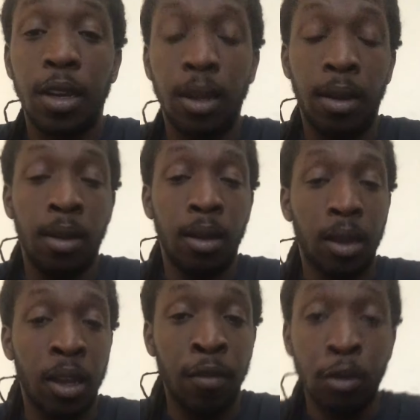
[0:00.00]

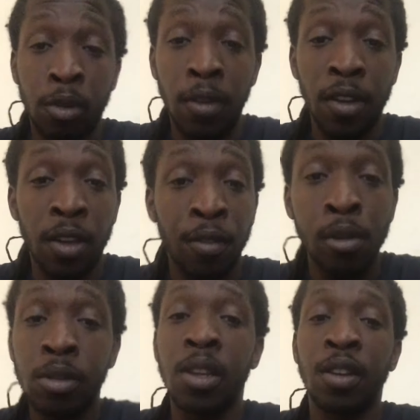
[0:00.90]
if Houston could
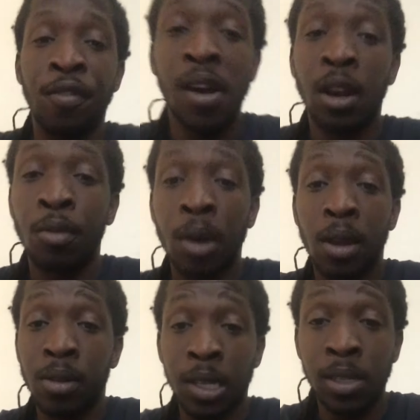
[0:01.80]
find a way, like I
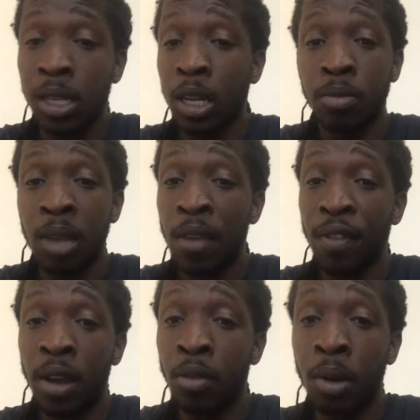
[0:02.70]
said, if they found a way to
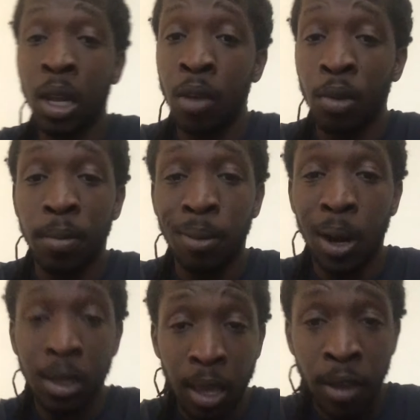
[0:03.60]
get rid of Brock, they can
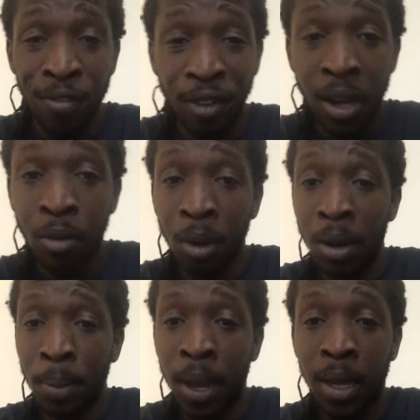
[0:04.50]
find a way to
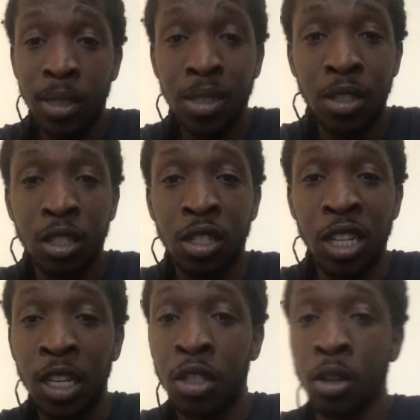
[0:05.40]
package
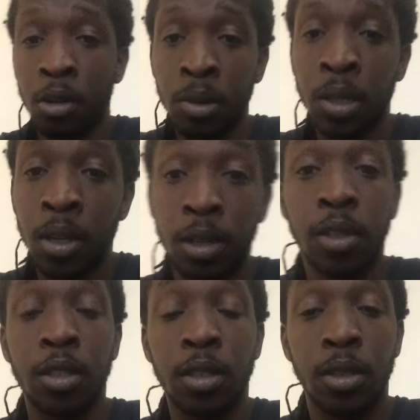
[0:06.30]
J-Jo and Kush.
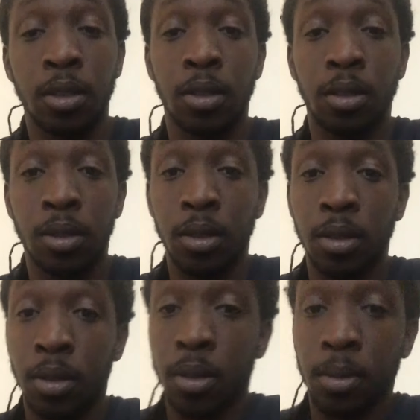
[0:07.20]

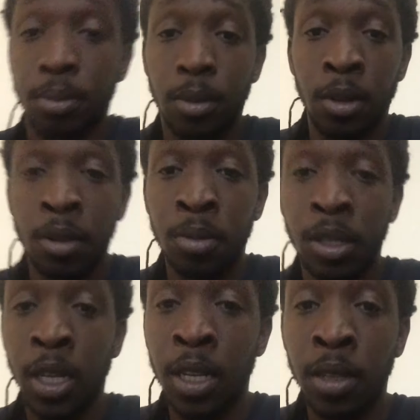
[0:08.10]
You know what I'm saying?
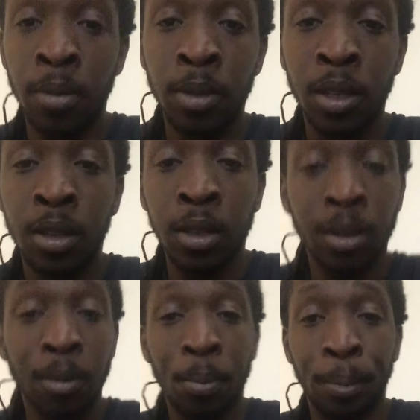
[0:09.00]
To
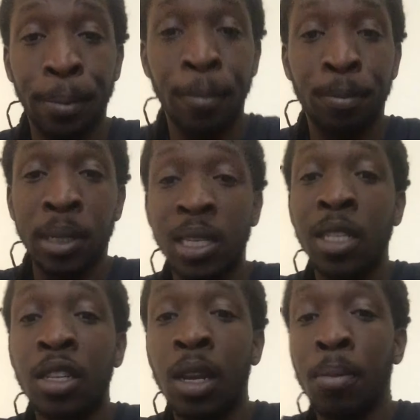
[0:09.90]
potentially
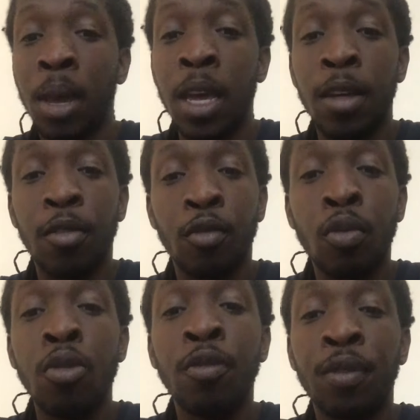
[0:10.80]
make room for
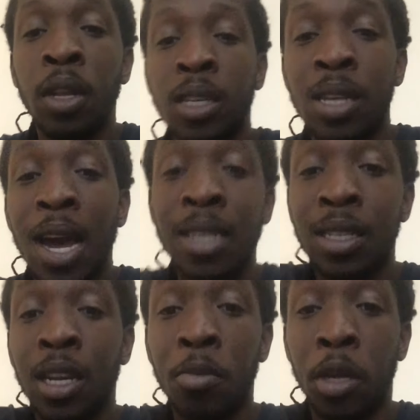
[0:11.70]
these guys to come in
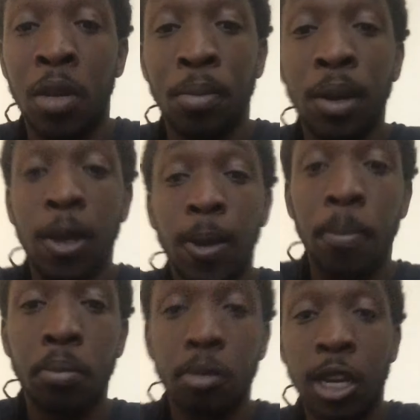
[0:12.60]
and play.
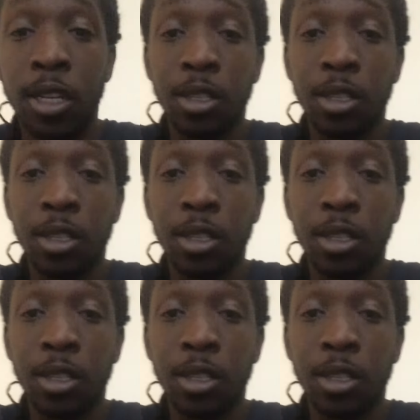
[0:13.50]
Because